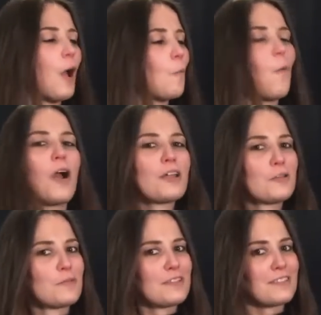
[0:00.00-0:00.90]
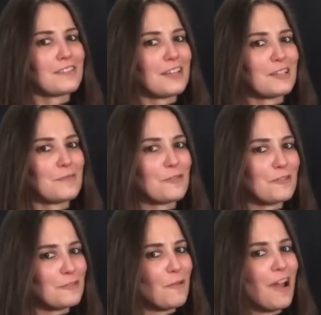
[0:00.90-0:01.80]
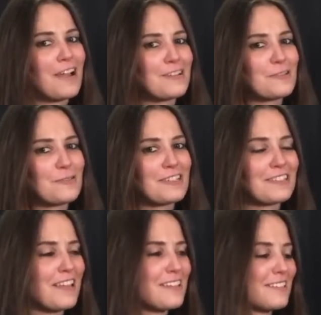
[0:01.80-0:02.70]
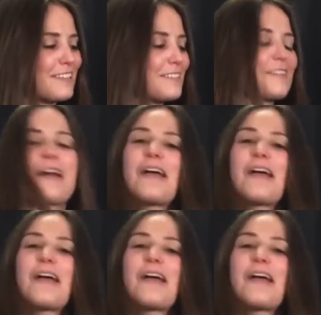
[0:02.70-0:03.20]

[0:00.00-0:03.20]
I want you to be successful. It's why I do these lessons.